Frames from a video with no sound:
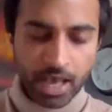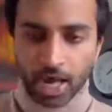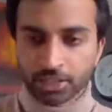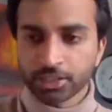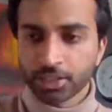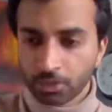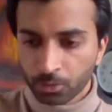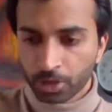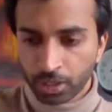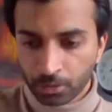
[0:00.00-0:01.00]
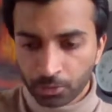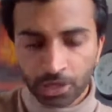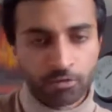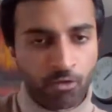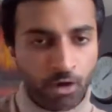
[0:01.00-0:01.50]
Actually, we were
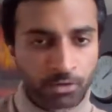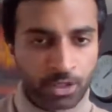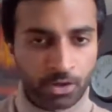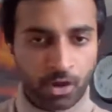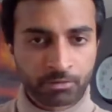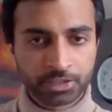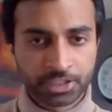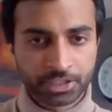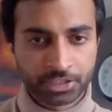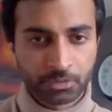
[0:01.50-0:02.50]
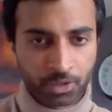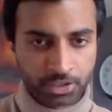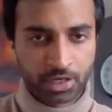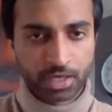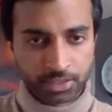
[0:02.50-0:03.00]
involved in the conversation. It
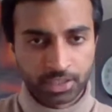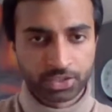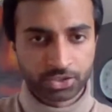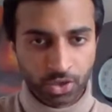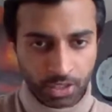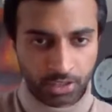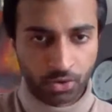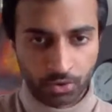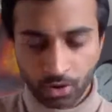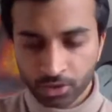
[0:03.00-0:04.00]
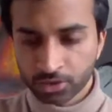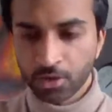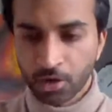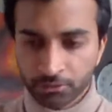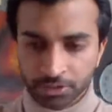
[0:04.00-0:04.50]
wasn't us that started or launched the
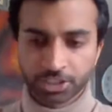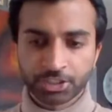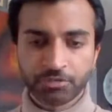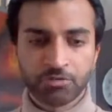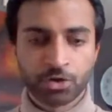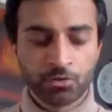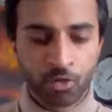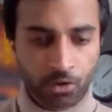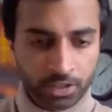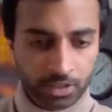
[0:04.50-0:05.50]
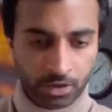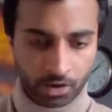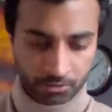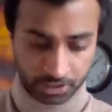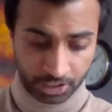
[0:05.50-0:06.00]
conversation. We were involved in the
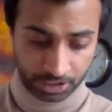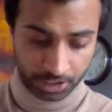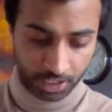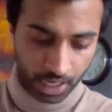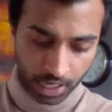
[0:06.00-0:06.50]
conversation.